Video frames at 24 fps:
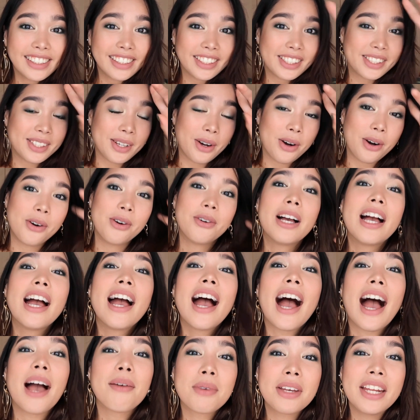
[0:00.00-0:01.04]
So
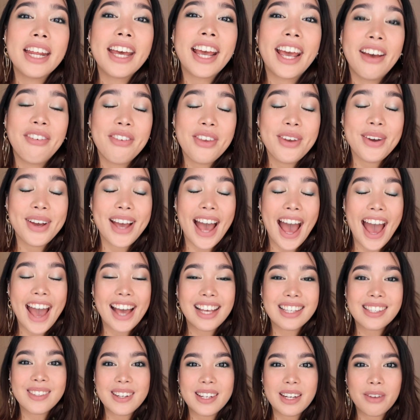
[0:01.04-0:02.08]
I'm gonna give you
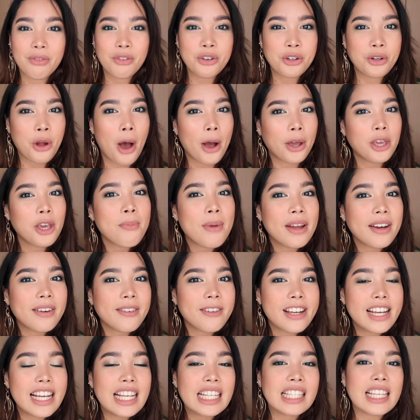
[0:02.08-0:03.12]
guys 3 different
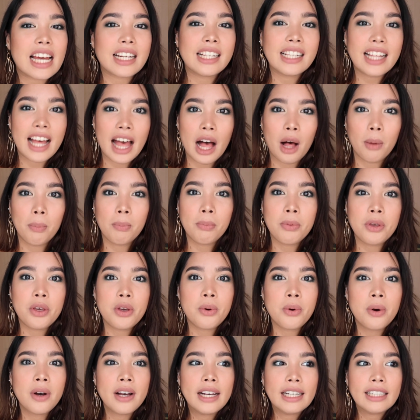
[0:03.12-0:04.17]
documentaries that will help
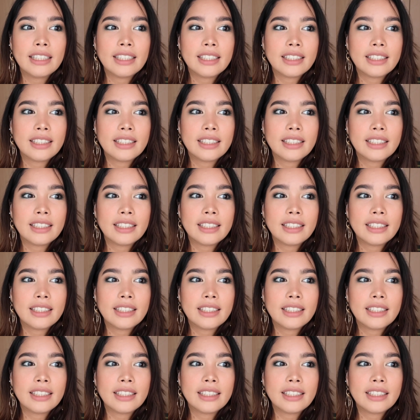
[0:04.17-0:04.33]
you